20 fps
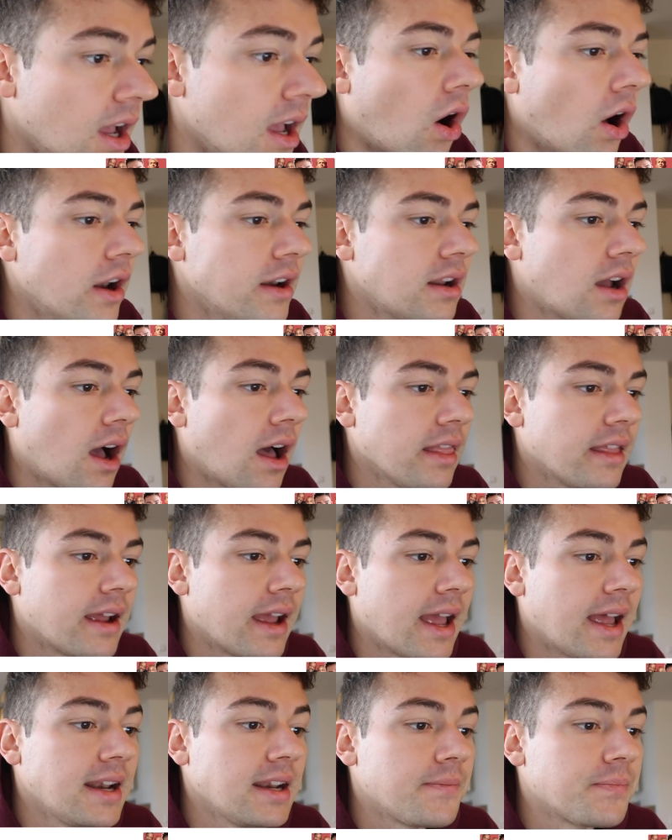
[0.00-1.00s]
On the other
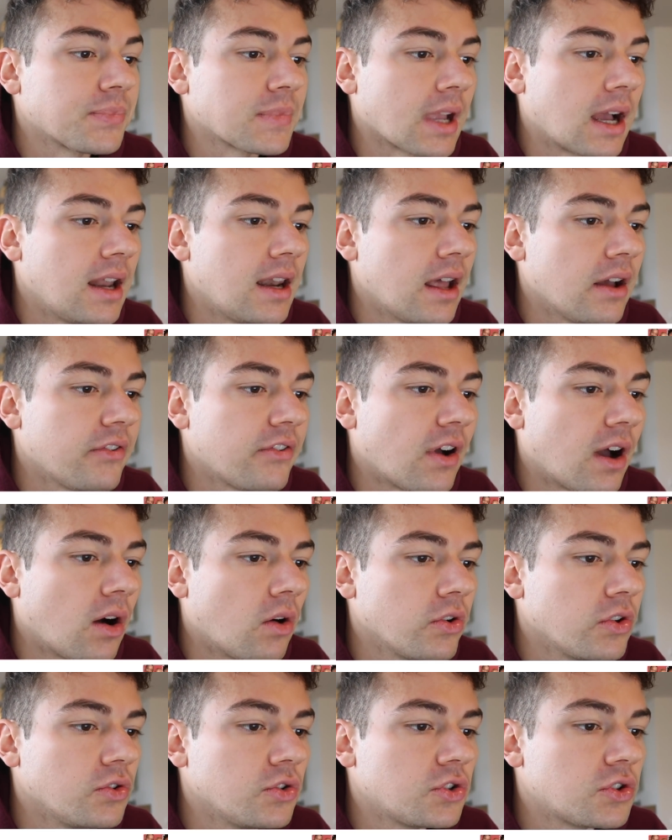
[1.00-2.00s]
hand, I love
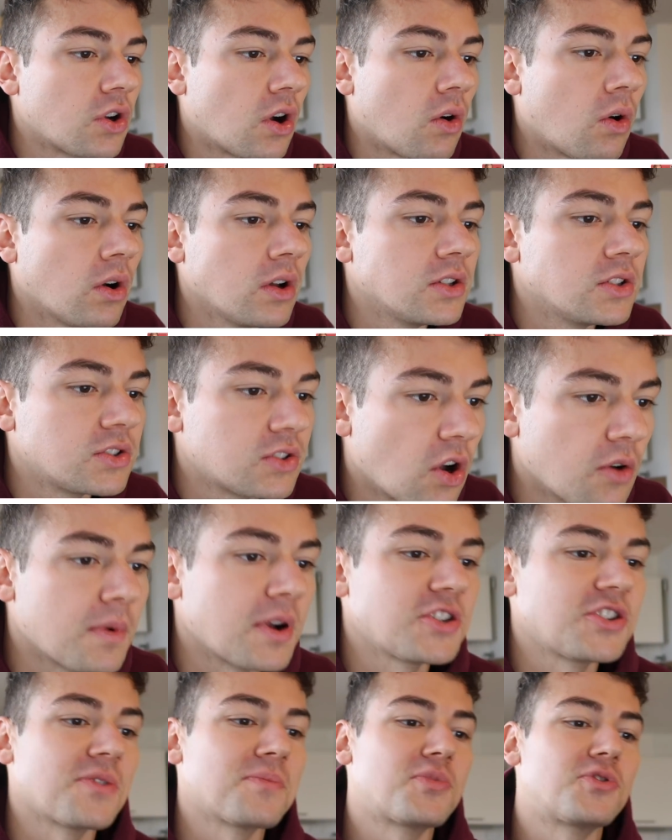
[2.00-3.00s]
how you show so
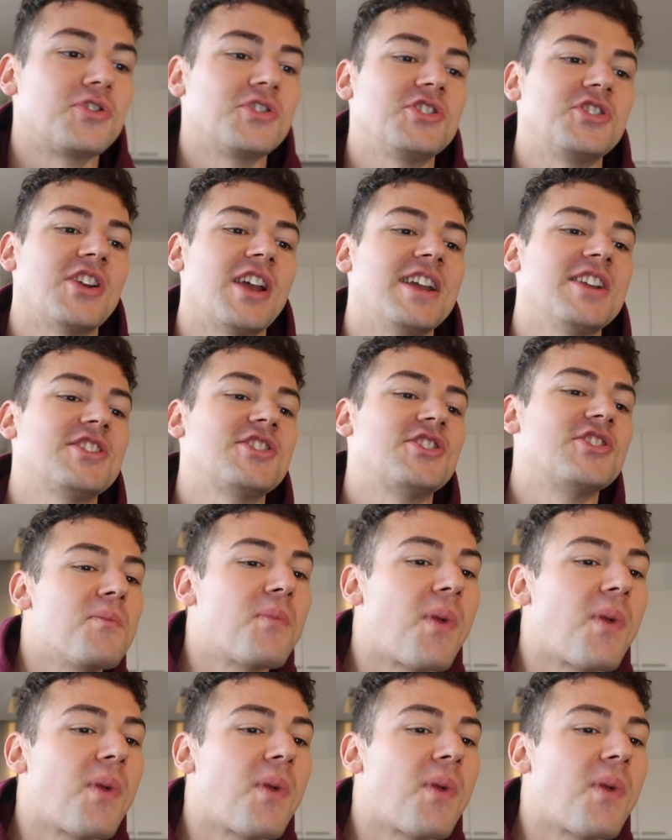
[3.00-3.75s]
much appreciation,